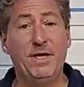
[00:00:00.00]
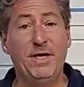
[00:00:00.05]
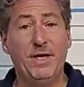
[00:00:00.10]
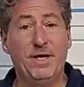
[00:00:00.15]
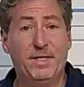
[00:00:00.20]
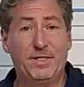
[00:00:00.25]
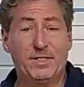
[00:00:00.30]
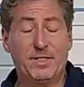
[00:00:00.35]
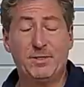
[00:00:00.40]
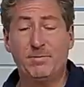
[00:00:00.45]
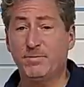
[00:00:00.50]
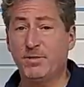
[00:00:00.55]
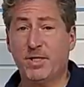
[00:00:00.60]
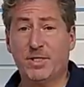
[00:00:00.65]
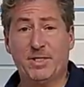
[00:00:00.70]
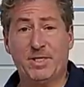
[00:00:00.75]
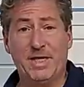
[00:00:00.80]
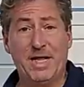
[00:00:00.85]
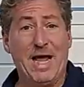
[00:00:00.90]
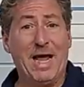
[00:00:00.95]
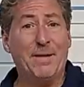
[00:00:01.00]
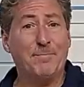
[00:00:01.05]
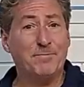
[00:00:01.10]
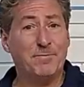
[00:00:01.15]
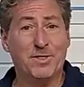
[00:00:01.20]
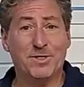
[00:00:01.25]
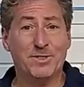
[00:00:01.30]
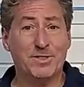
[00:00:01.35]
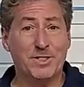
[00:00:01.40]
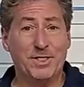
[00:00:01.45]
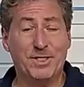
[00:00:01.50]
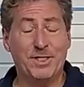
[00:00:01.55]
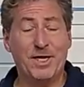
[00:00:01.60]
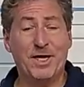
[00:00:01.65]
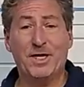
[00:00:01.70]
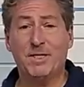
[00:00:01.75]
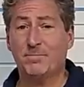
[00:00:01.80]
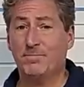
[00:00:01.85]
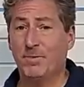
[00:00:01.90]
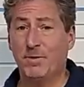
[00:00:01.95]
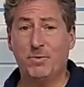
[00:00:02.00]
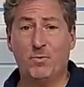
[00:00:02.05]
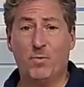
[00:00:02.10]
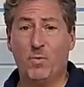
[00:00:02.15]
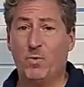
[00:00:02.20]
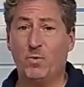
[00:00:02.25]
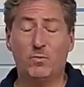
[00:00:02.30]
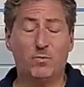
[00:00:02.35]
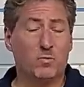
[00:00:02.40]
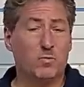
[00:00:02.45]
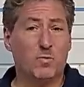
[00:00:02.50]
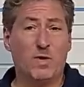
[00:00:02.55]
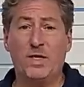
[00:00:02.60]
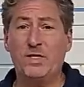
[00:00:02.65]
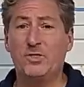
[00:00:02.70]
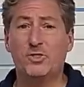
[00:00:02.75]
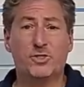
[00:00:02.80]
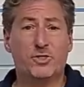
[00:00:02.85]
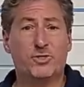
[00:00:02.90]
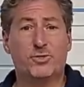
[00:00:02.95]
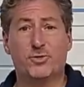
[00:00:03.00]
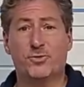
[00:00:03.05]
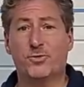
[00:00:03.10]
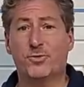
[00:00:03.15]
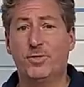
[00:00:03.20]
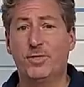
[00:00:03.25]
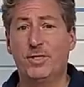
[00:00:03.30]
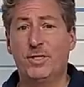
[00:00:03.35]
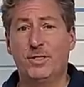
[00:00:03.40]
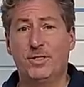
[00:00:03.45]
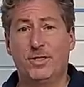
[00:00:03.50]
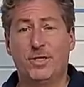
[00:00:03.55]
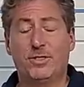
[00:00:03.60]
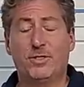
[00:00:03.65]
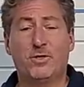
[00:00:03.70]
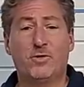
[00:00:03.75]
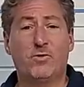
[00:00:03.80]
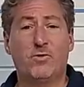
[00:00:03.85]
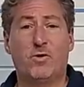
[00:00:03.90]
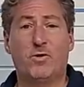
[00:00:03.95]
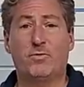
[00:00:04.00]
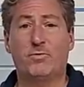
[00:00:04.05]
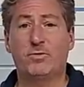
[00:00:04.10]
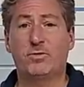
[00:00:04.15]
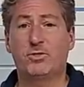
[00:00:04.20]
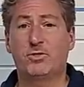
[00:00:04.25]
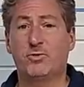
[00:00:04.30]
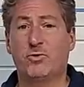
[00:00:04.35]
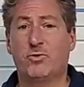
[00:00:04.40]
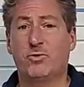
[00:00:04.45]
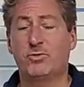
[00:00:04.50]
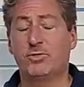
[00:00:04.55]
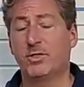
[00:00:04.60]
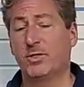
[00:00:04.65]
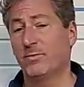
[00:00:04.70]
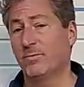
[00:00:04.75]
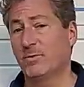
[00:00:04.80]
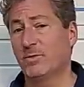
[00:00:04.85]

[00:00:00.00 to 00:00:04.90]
It seems like the app does connect, but it won't register that the car is charging,